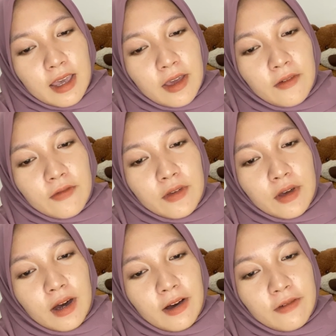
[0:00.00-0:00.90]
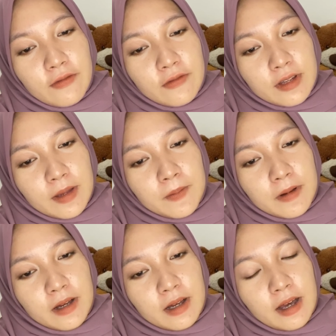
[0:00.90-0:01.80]
if you have type
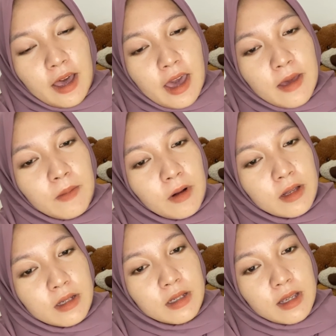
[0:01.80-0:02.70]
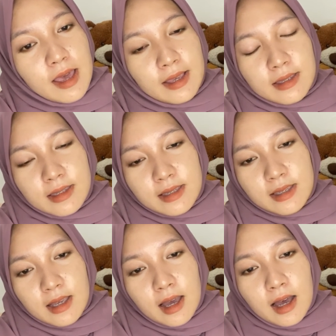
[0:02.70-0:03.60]
A blood, it's
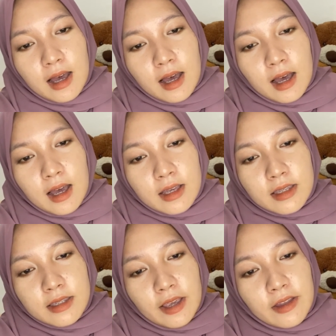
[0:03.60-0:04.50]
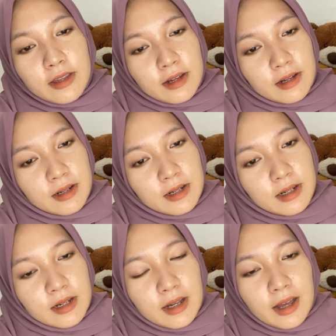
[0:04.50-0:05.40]
either
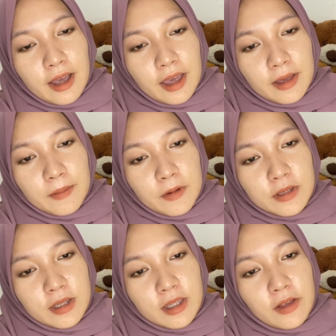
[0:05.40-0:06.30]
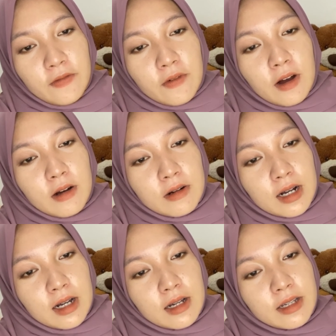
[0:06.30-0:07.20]
A positive or
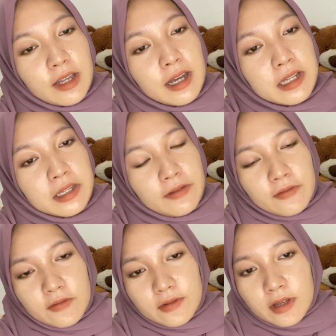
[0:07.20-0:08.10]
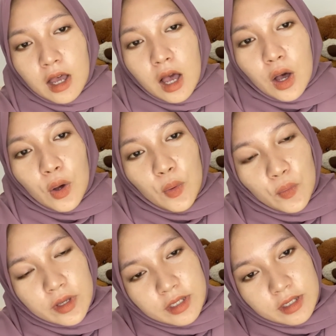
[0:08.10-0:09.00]
A negative.
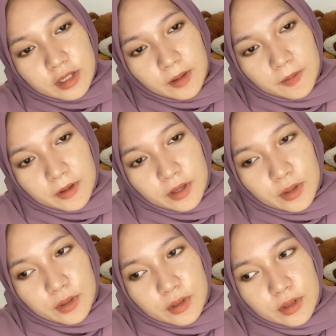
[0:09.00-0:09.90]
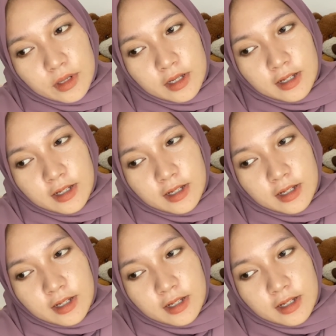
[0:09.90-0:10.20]
Which type you?